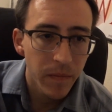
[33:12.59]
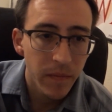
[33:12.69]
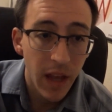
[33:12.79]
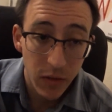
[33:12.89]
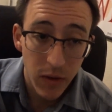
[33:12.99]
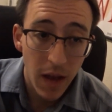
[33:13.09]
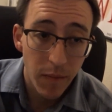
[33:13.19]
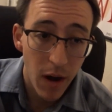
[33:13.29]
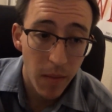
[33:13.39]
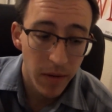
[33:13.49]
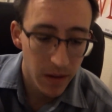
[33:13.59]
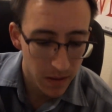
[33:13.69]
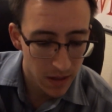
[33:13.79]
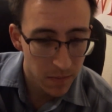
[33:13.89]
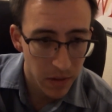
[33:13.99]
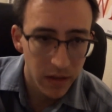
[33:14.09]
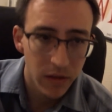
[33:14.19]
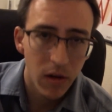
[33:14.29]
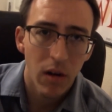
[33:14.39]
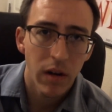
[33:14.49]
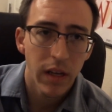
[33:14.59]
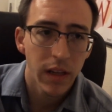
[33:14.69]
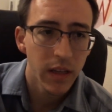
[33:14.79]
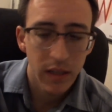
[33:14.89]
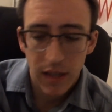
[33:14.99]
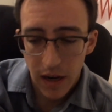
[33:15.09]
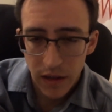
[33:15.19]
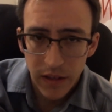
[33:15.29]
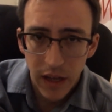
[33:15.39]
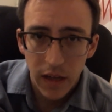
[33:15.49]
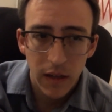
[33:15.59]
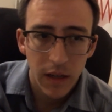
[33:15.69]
Next we have probably the best card in the entire set